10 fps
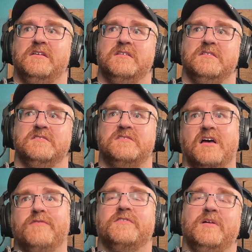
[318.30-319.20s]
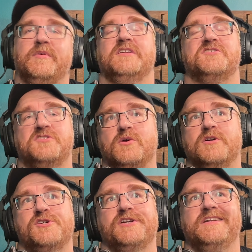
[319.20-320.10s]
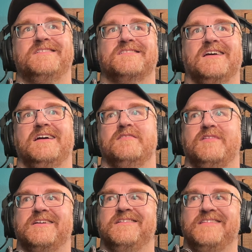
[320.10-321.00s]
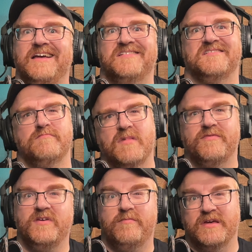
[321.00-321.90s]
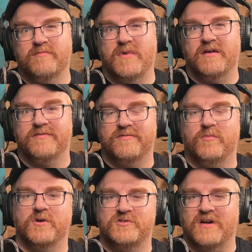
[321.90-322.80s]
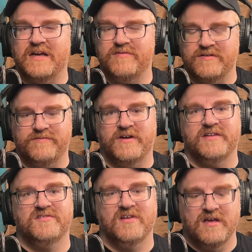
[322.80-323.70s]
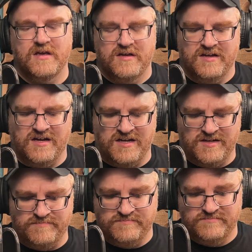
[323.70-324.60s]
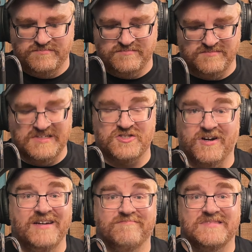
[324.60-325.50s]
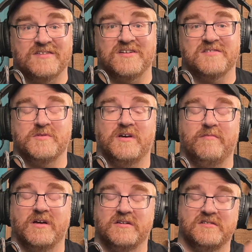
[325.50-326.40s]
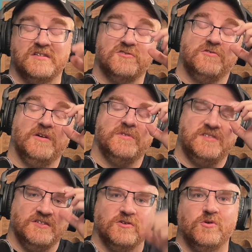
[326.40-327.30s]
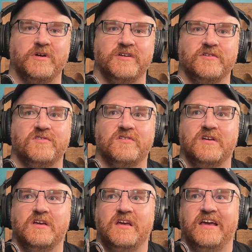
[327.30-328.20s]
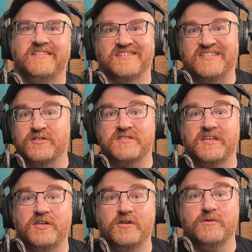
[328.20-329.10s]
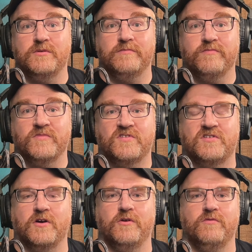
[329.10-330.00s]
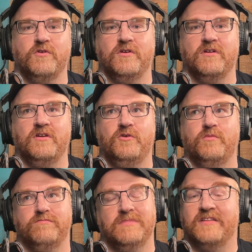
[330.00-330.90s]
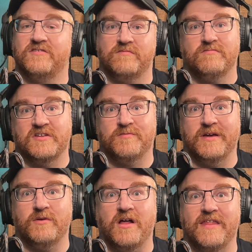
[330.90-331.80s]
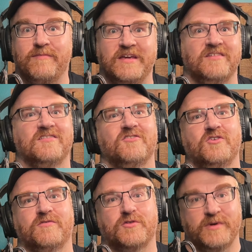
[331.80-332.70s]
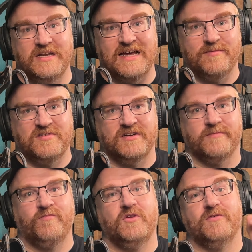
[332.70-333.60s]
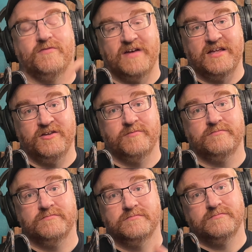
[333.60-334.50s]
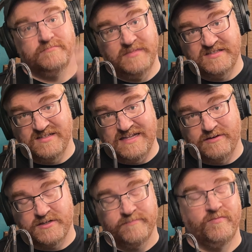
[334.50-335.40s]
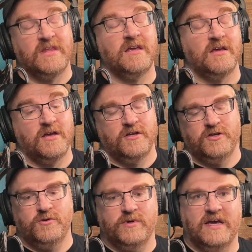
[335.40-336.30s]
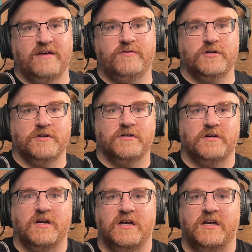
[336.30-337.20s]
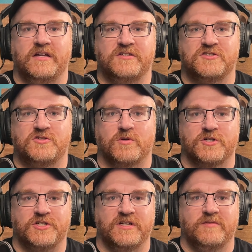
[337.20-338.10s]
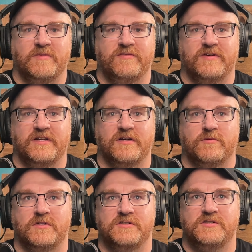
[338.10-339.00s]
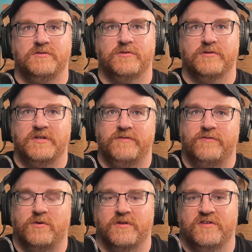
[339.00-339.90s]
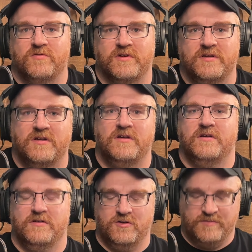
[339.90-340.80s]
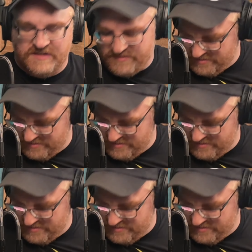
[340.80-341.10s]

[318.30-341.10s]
soft clipping distortion. It's kind of like a less muffy Big Muff, more drive than fuzz. It's great. Sounds awesome with humbucker. Sounds great with single coils. Has a tilt EQ. So you let's explain what all that means. So you have 3 knobs here. You have your volume, makes it louder. You have your distortion. Let me find it here. 1, 2, 3, 4. This one. Oop, I got to turn